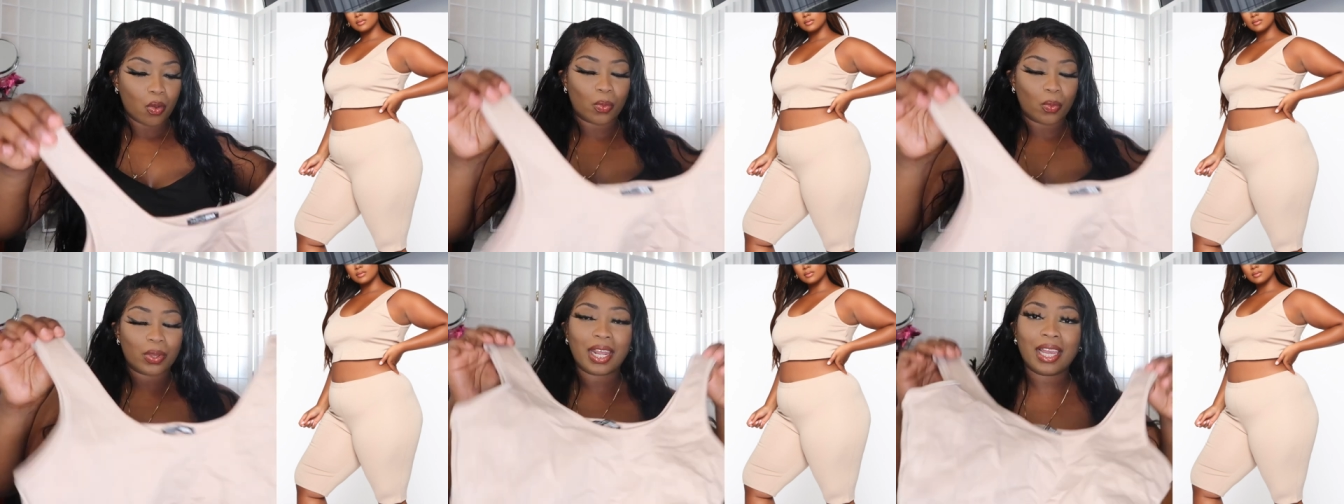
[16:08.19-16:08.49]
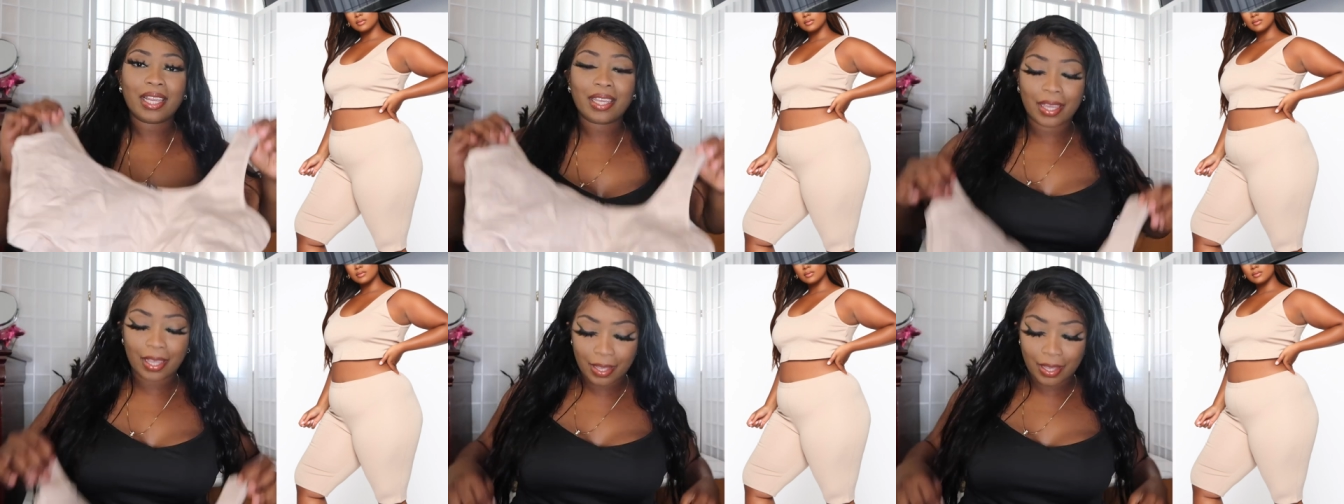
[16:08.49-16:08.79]
when
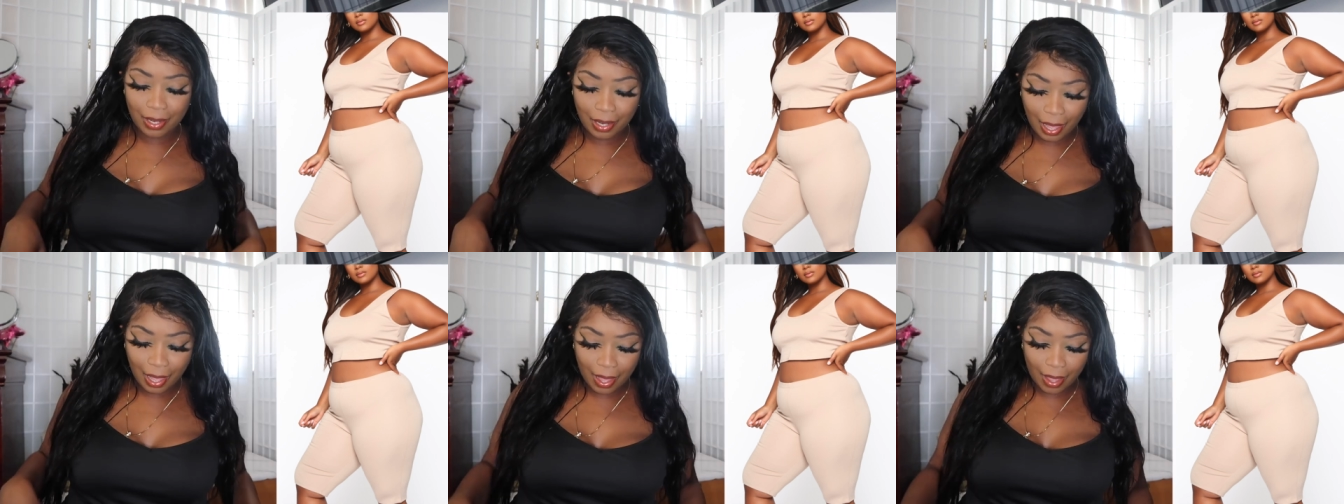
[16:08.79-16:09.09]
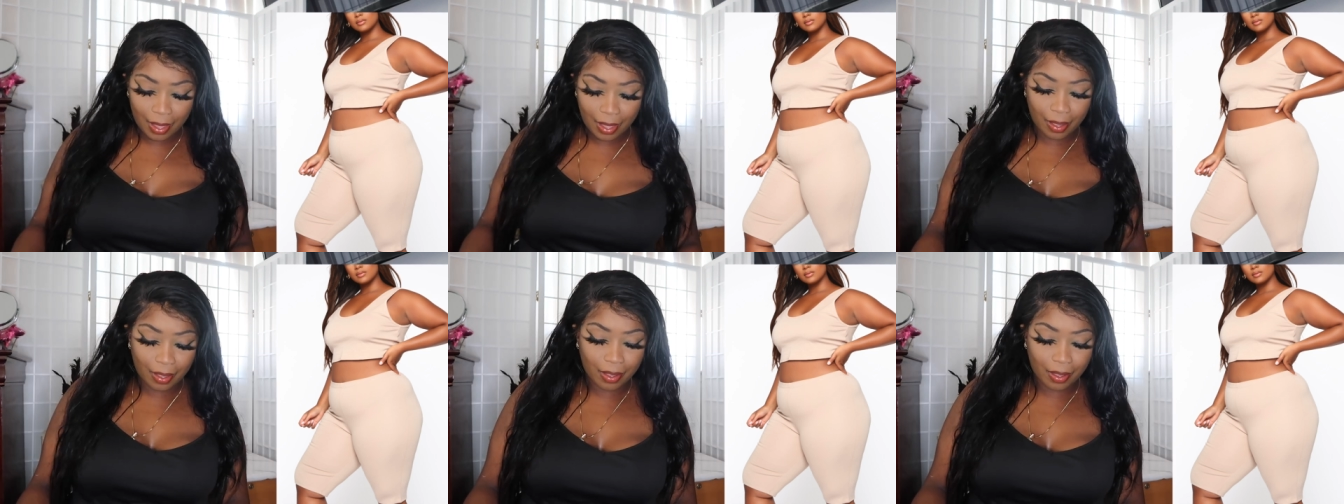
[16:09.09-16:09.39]
i get
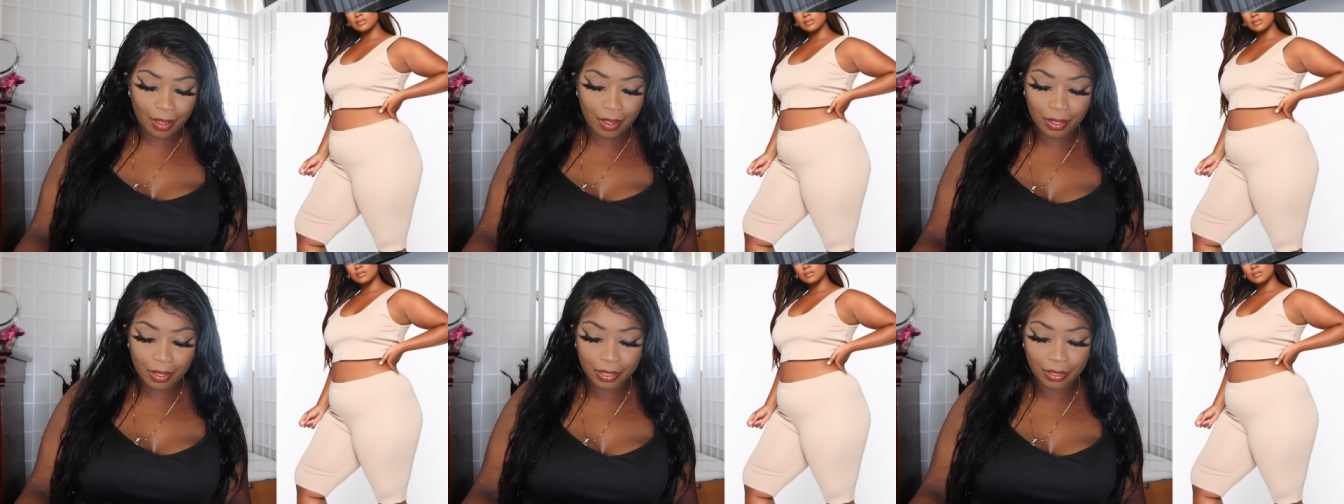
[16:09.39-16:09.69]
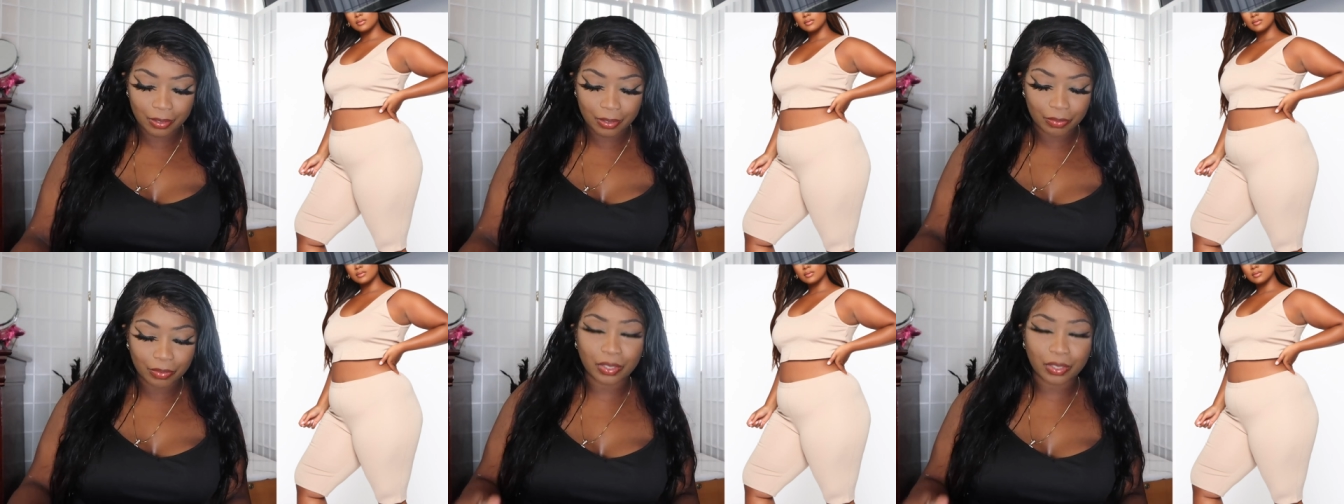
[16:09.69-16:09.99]
like
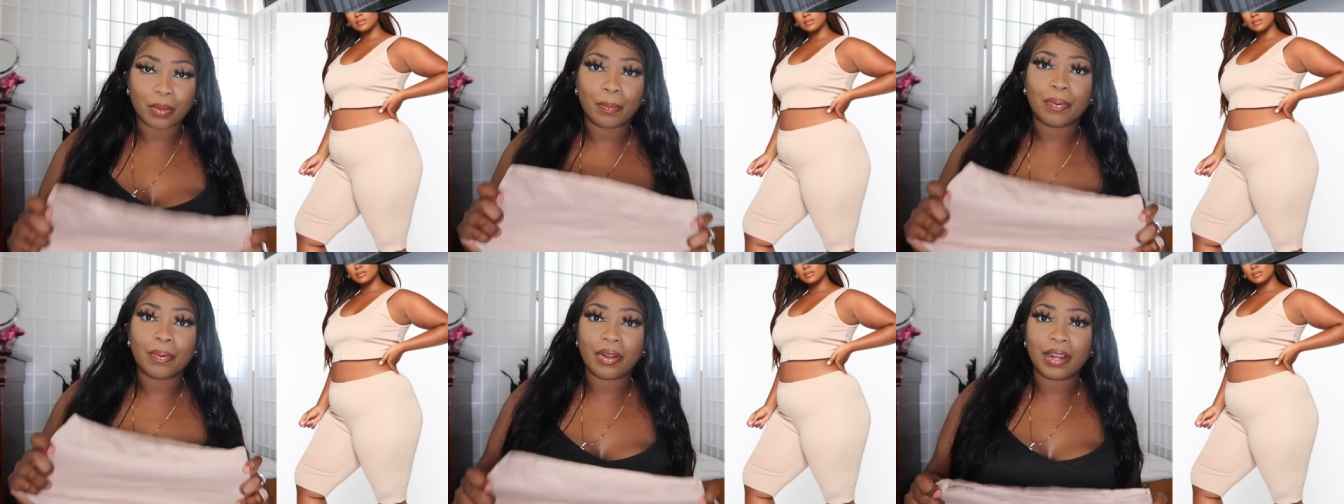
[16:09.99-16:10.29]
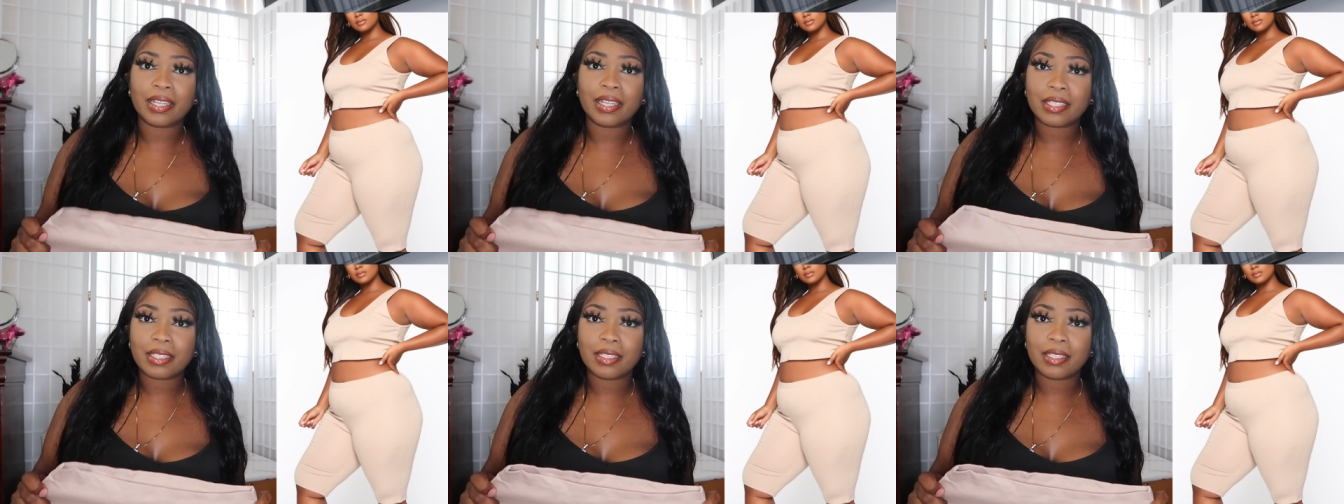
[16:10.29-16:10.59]

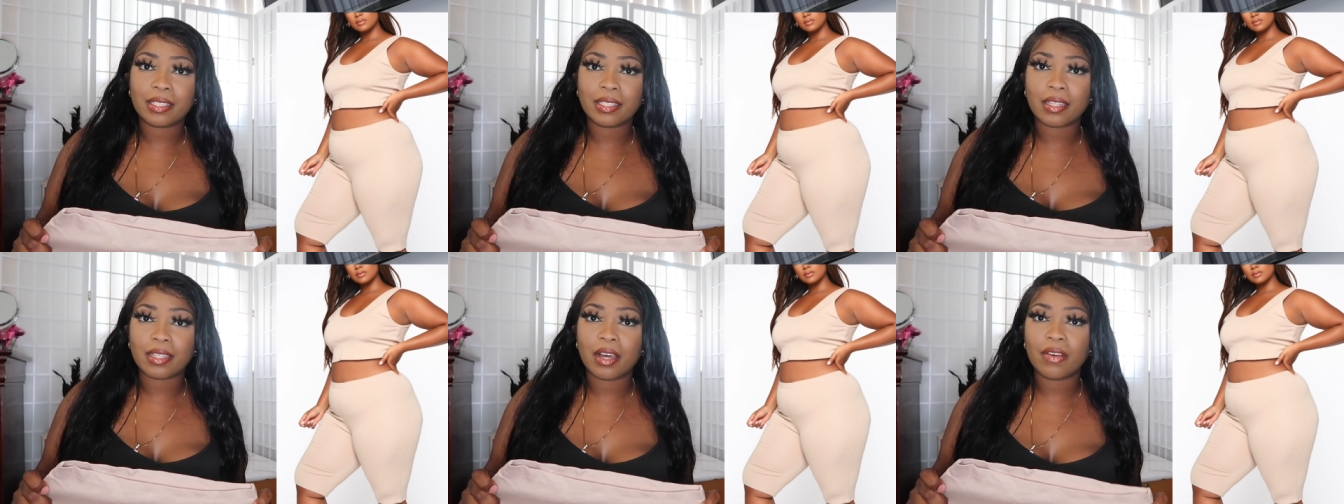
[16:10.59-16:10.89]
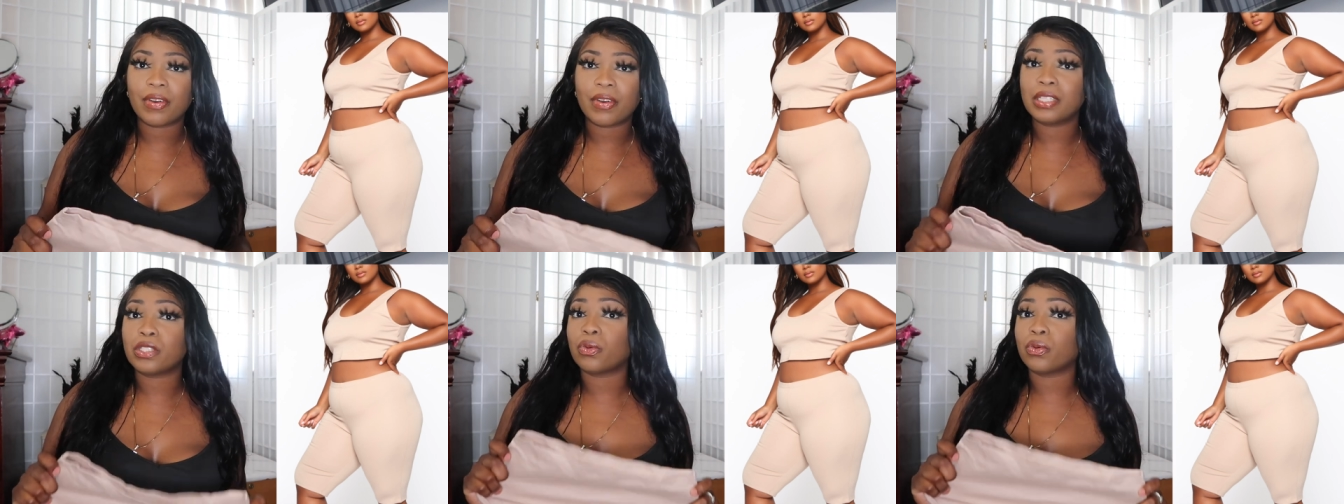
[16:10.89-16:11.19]
depressed and
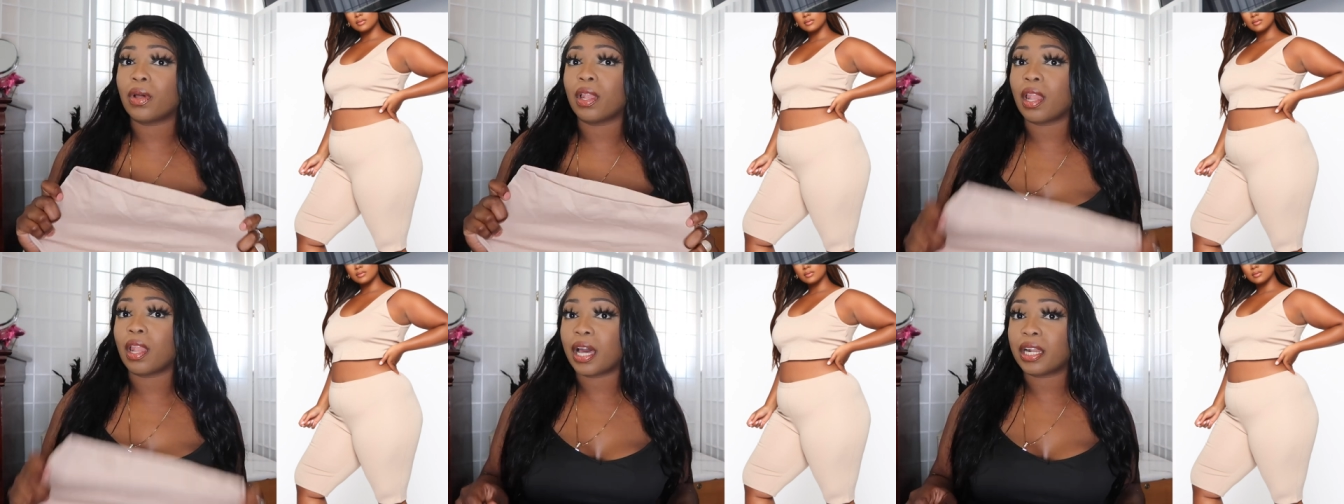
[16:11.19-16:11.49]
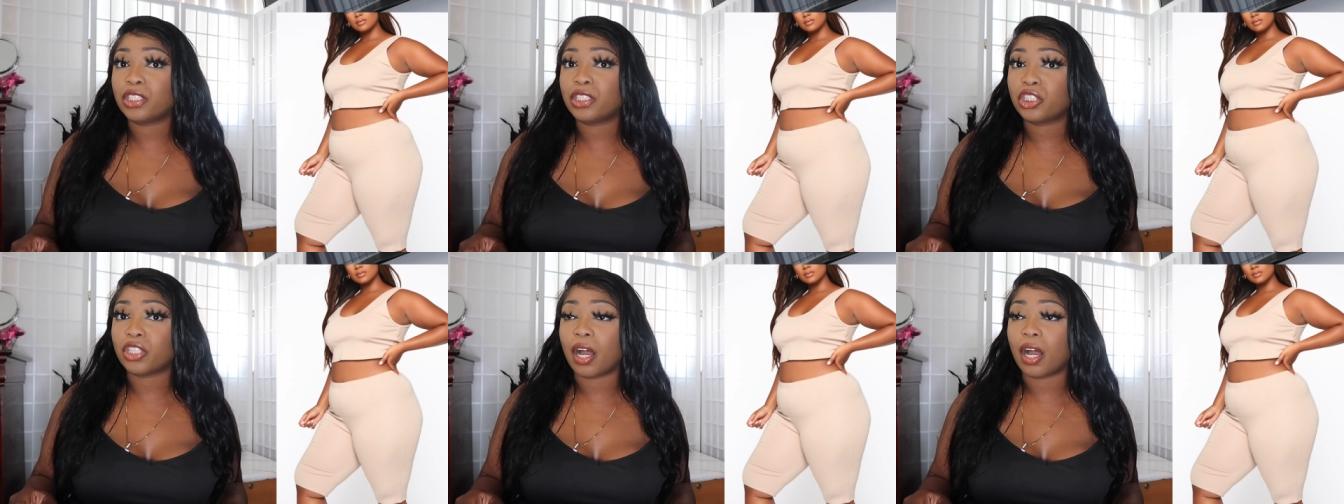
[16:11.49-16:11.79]
stuff i do a
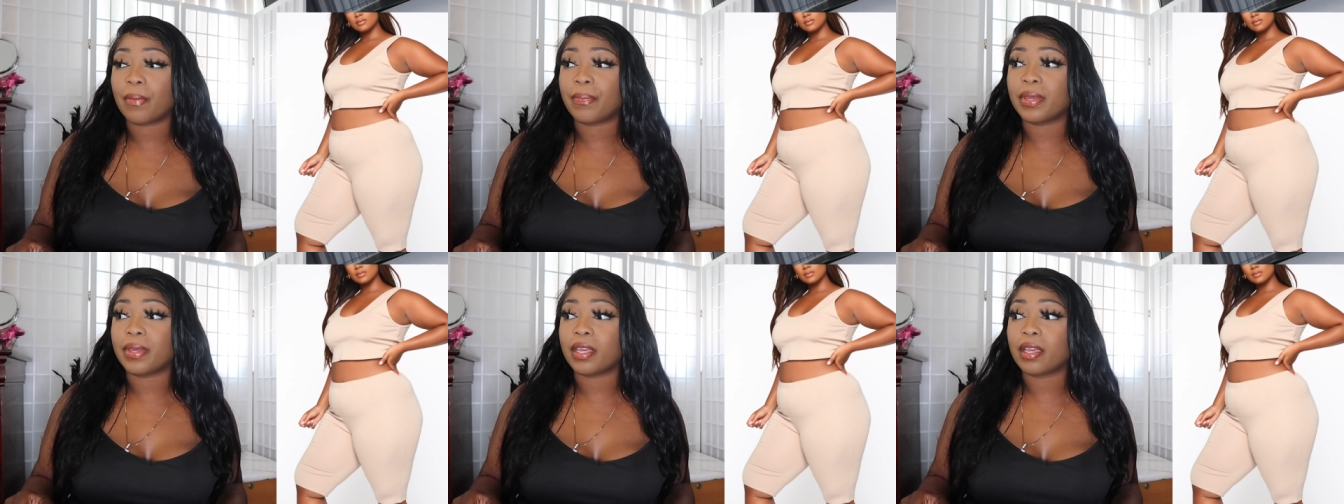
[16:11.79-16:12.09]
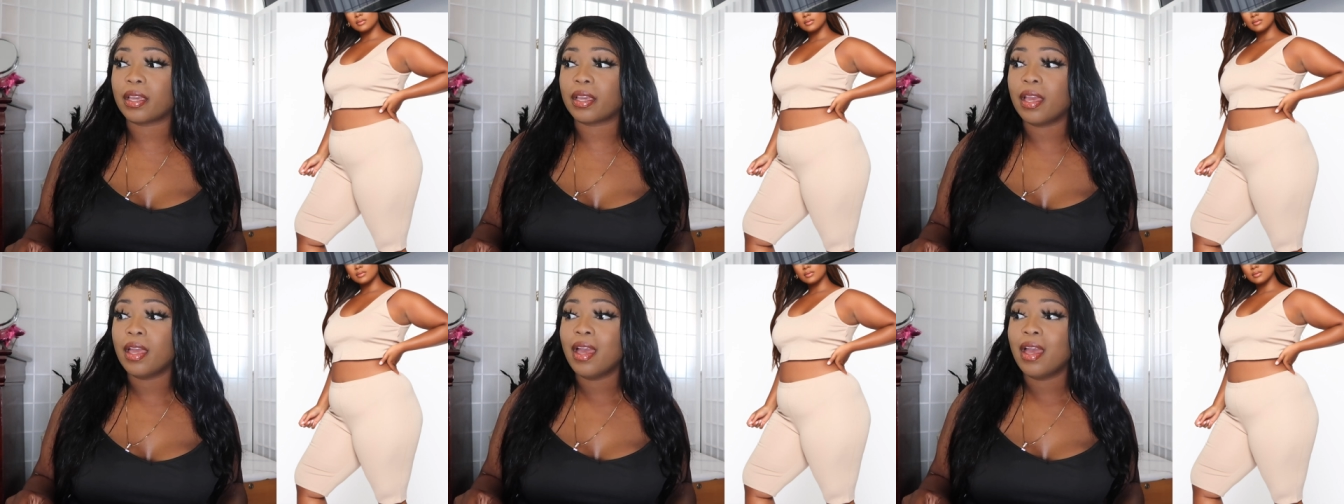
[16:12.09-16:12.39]
lot of
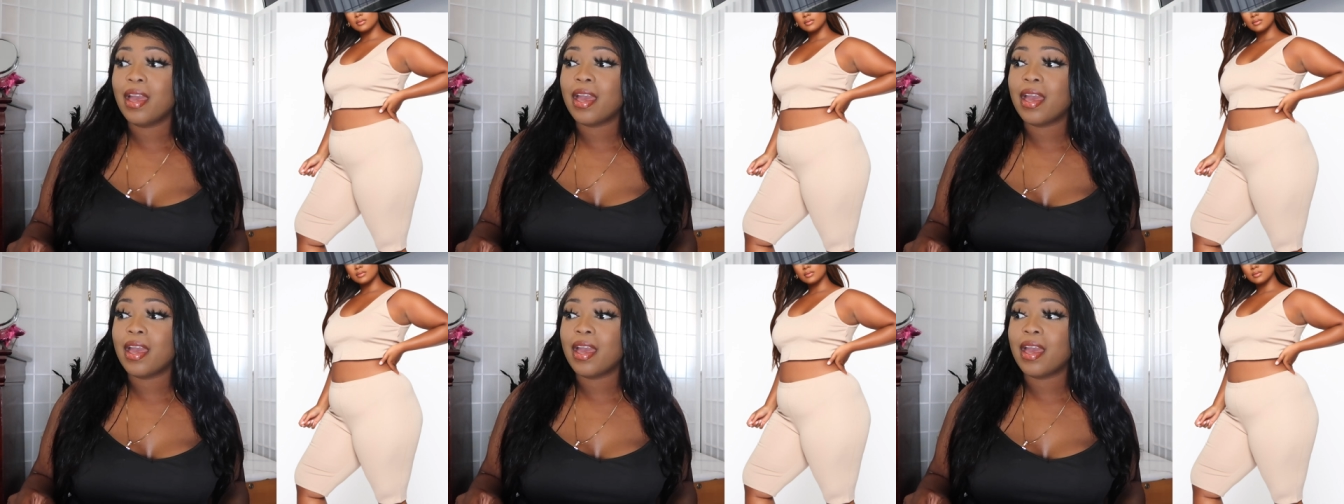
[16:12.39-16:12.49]
shopping